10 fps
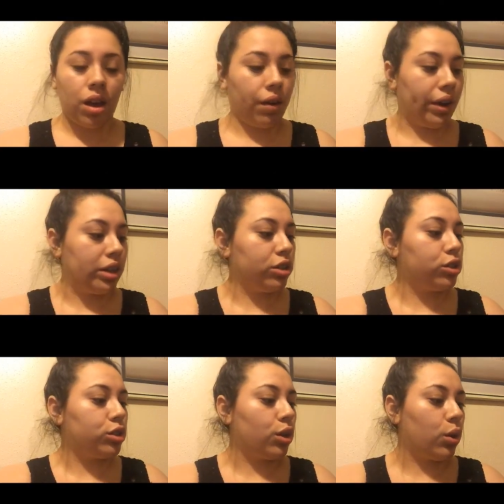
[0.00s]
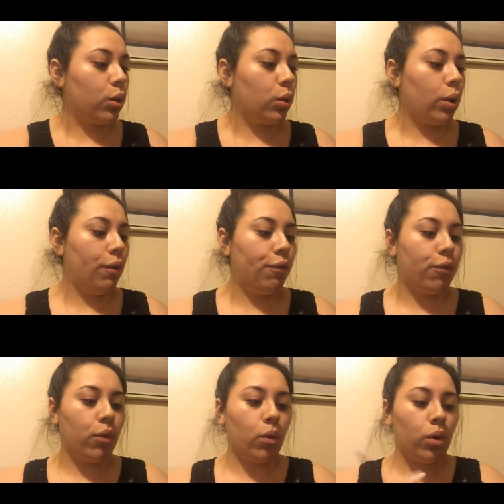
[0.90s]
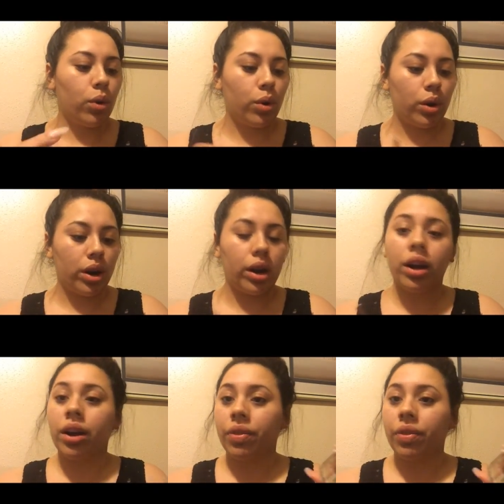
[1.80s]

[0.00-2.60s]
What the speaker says: Alright, so for